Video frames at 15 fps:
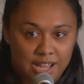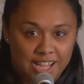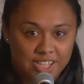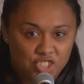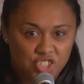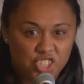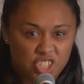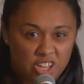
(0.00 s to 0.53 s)
I
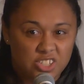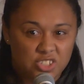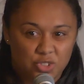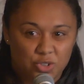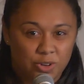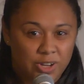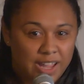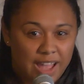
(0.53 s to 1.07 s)
just got a
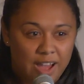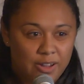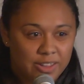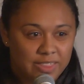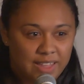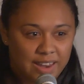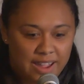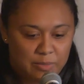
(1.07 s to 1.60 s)
degree. How
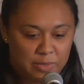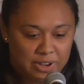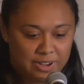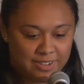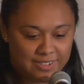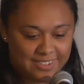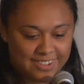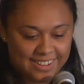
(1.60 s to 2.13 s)
did that happen?